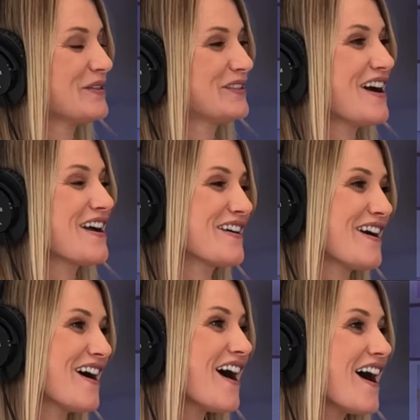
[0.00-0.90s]
was like,
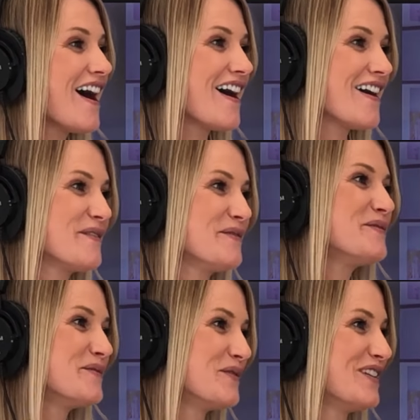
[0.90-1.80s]
I
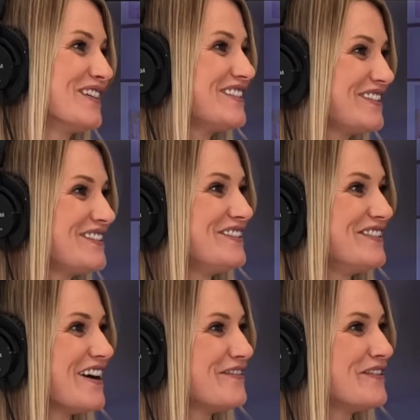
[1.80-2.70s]
want to
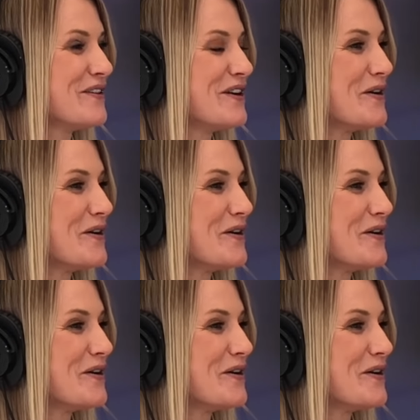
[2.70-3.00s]
do that photo.